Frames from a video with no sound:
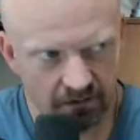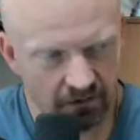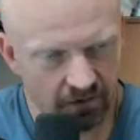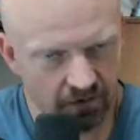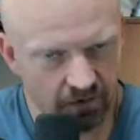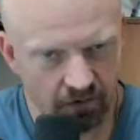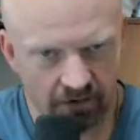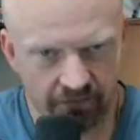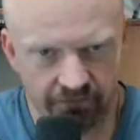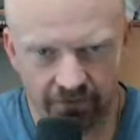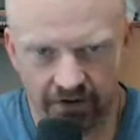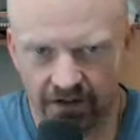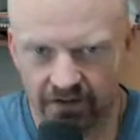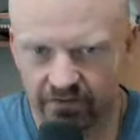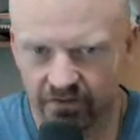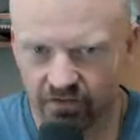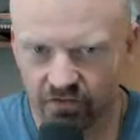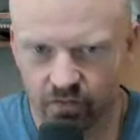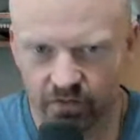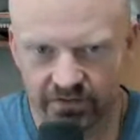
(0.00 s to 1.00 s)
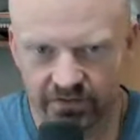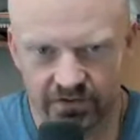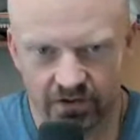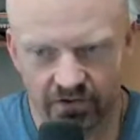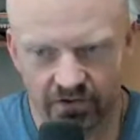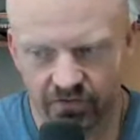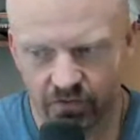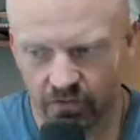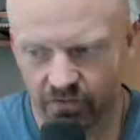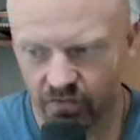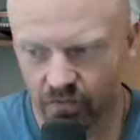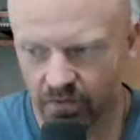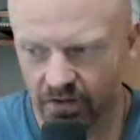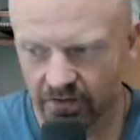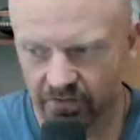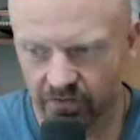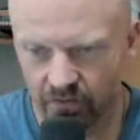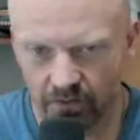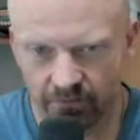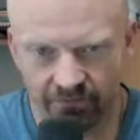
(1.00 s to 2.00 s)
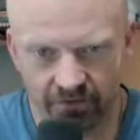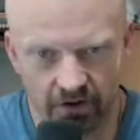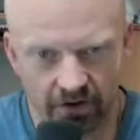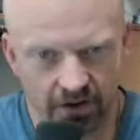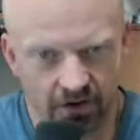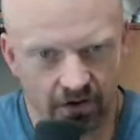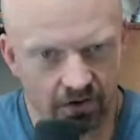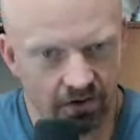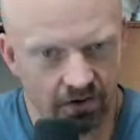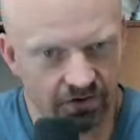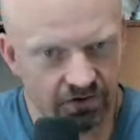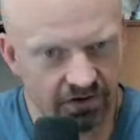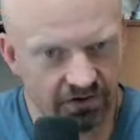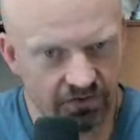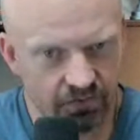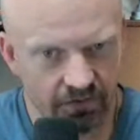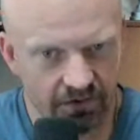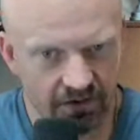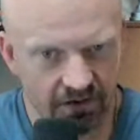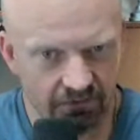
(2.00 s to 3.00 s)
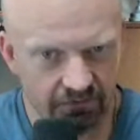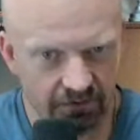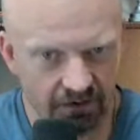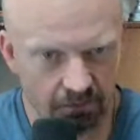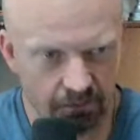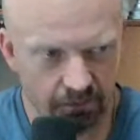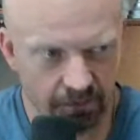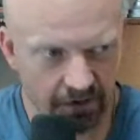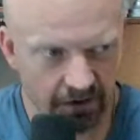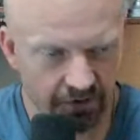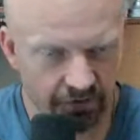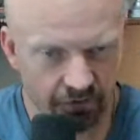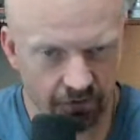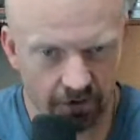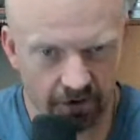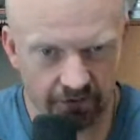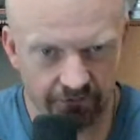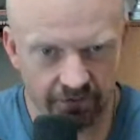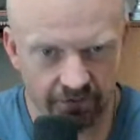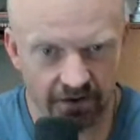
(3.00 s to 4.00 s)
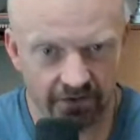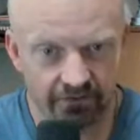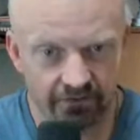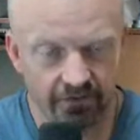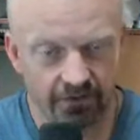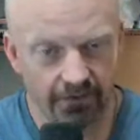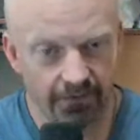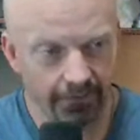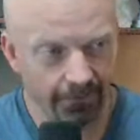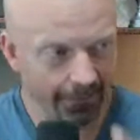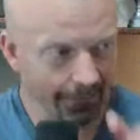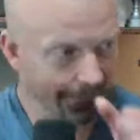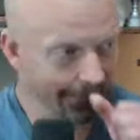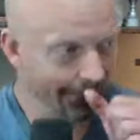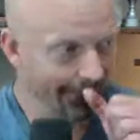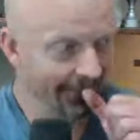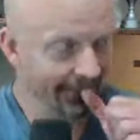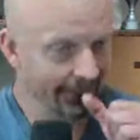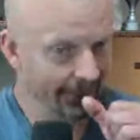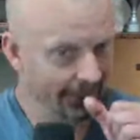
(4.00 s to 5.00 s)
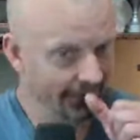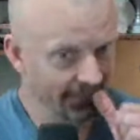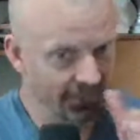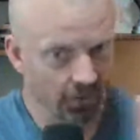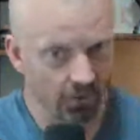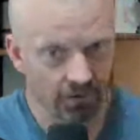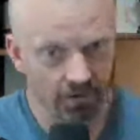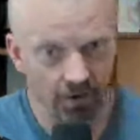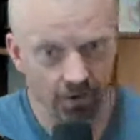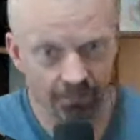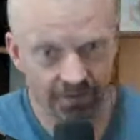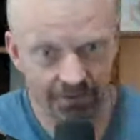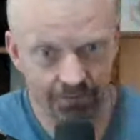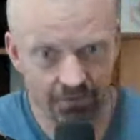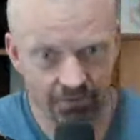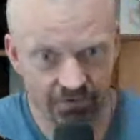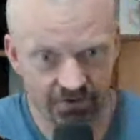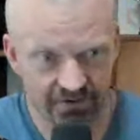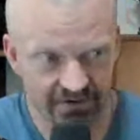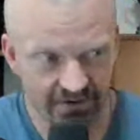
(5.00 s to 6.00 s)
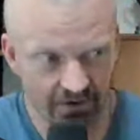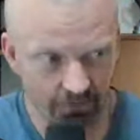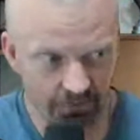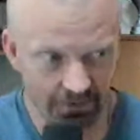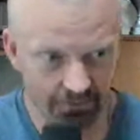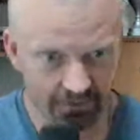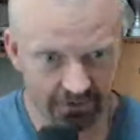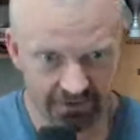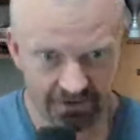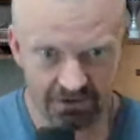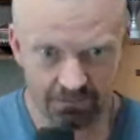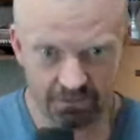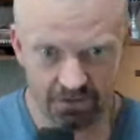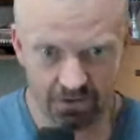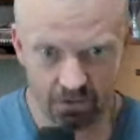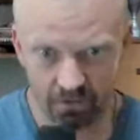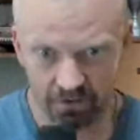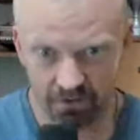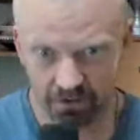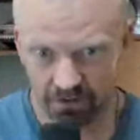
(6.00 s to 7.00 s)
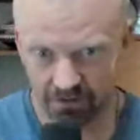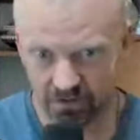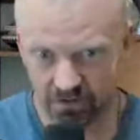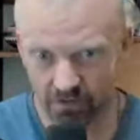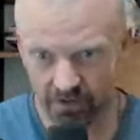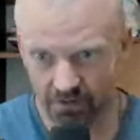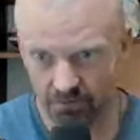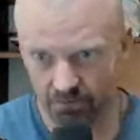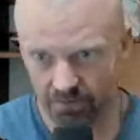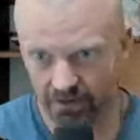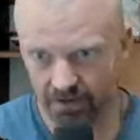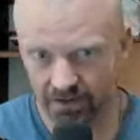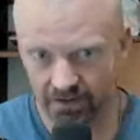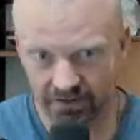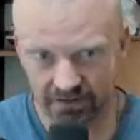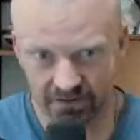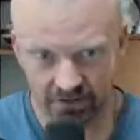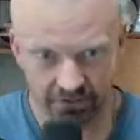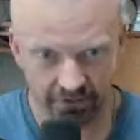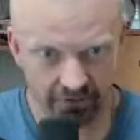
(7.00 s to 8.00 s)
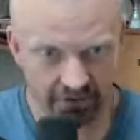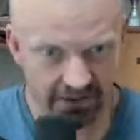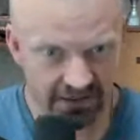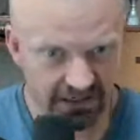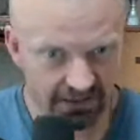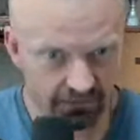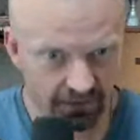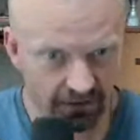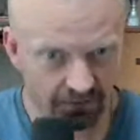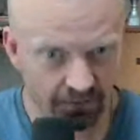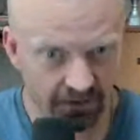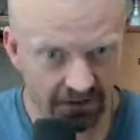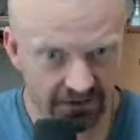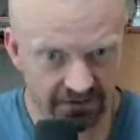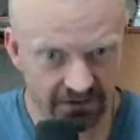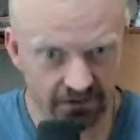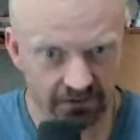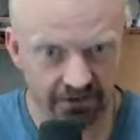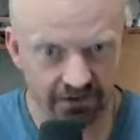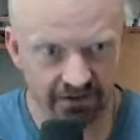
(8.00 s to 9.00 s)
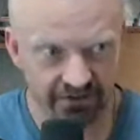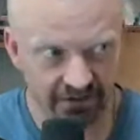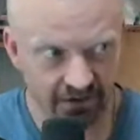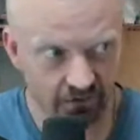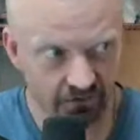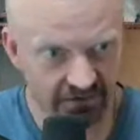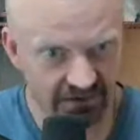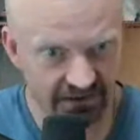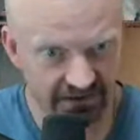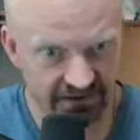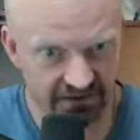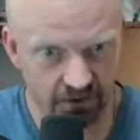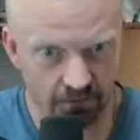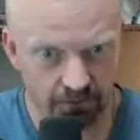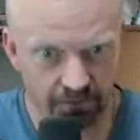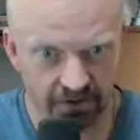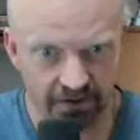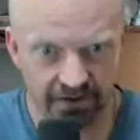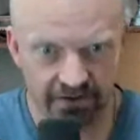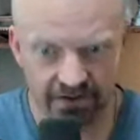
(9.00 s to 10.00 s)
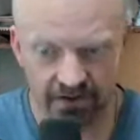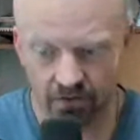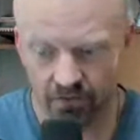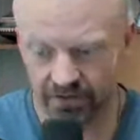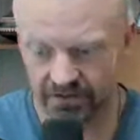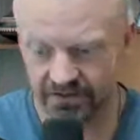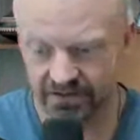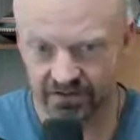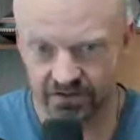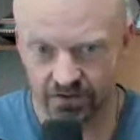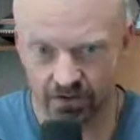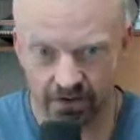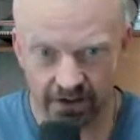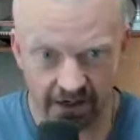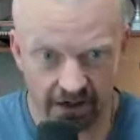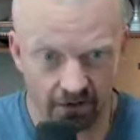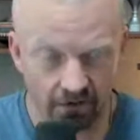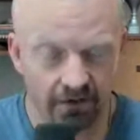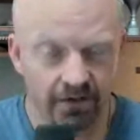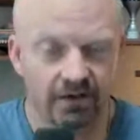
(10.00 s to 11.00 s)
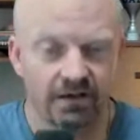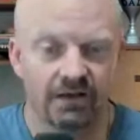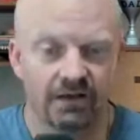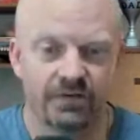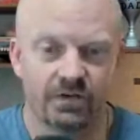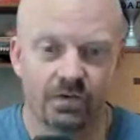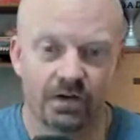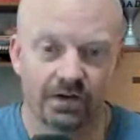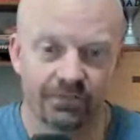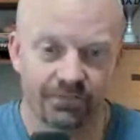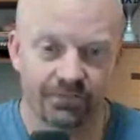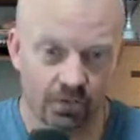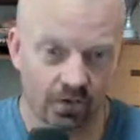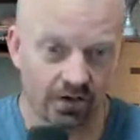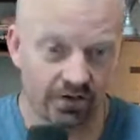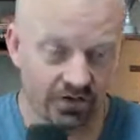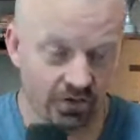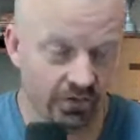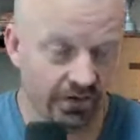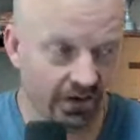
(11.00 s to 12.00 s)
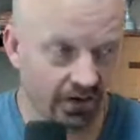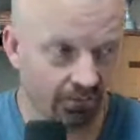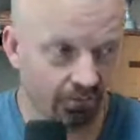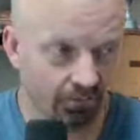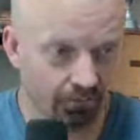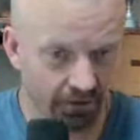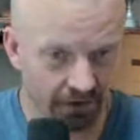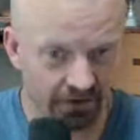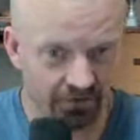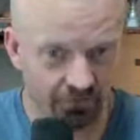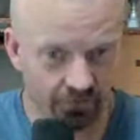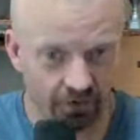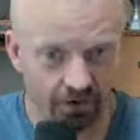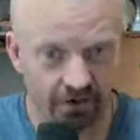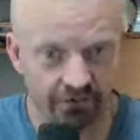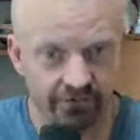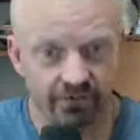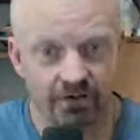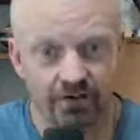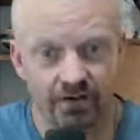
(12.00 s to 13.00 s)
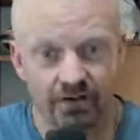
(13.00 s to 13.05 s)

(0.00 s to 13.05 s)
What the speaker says: good advice and twist it all sorts of ways. So I'm very cautious with giving blood draw advice. Protocol people just tell people to keep going in and donating blood until they're anemic, basically, because they don't test their blood. They only test their hair. If you are doing blood draws